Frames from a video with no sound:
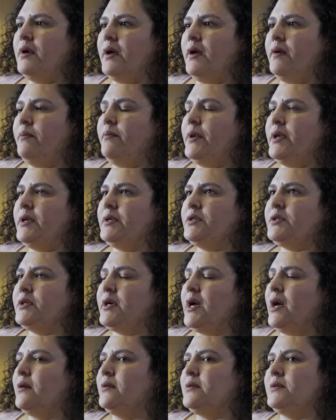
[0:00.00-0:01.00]
I've been in
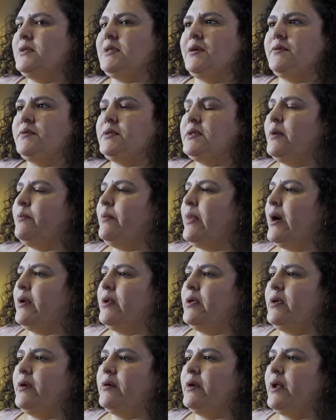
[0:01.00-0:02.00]
Chicago since I was about
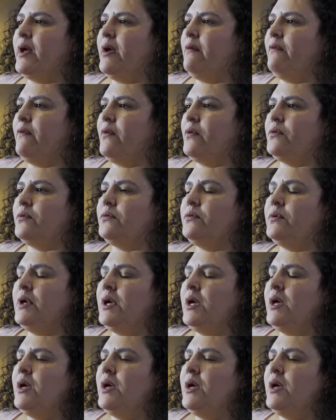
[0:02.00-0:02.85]
a year and a half old.